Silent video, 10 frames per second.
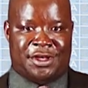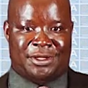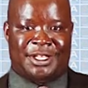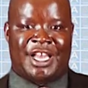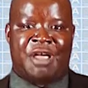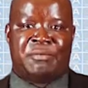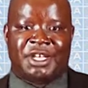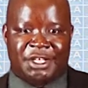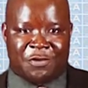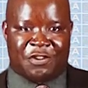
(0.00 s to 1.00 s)
the
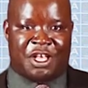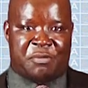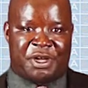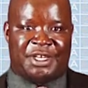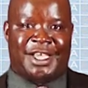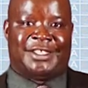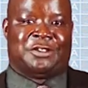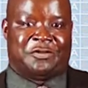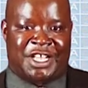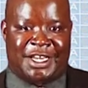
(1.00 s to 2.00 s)
liability of the company and that
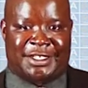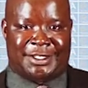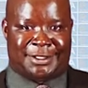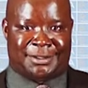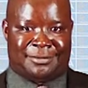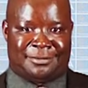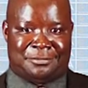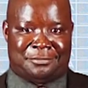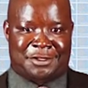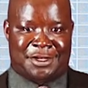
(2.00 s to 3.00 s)
of directors.
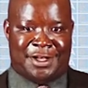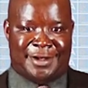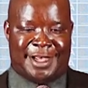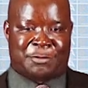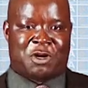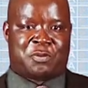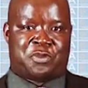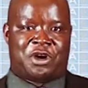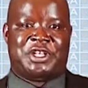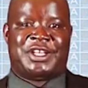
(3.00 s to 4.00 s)
At what
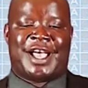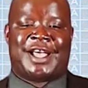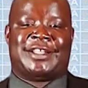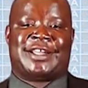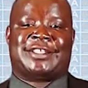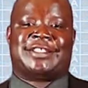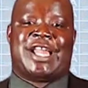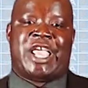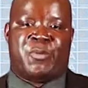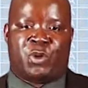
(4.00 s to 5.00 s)
point are directors
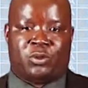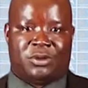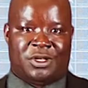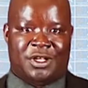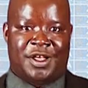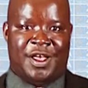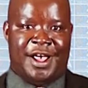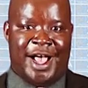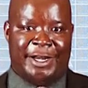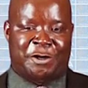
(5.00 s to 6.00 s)
liable?
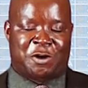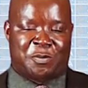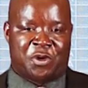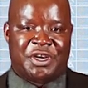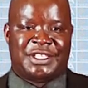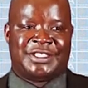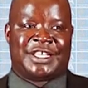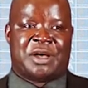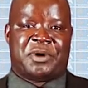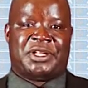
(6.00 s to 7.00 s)
And at what point is the
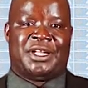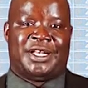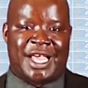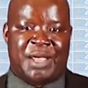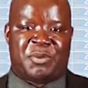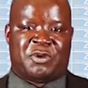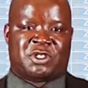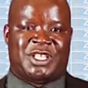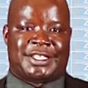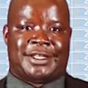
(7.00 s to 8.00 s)
company liable? Well,
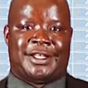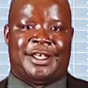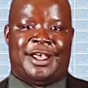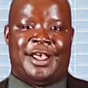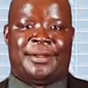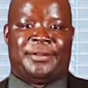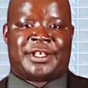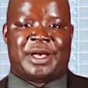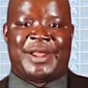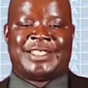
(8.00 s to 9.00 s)
listen, the
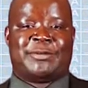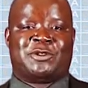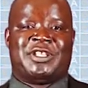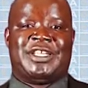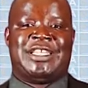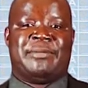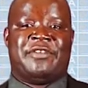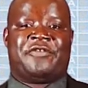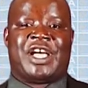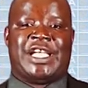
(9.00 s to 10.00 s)
company is supposed to
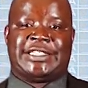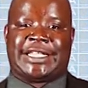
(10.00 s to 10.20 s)
indemnify its